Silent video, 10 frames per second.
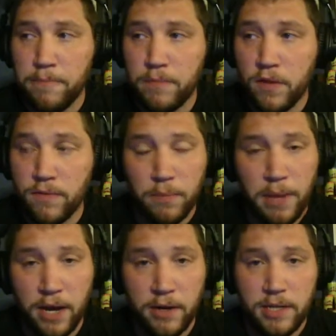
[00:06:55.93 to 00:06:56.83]
for
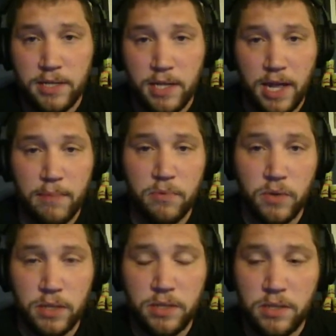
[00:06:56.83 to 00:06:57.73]
parries at that
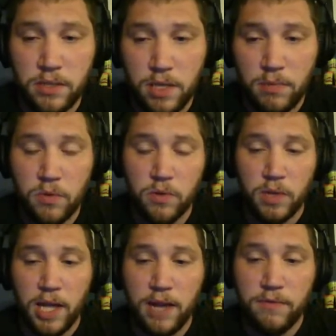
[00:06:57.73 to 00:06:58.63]
point to just keep you
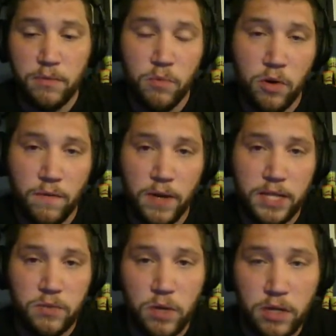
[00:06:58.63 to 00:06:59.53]
alive for more
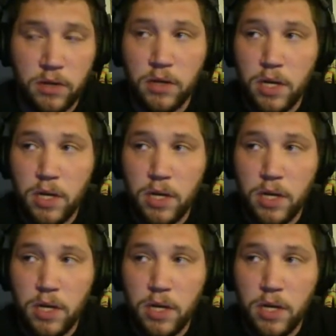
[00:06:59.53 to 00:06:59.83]
fights while you're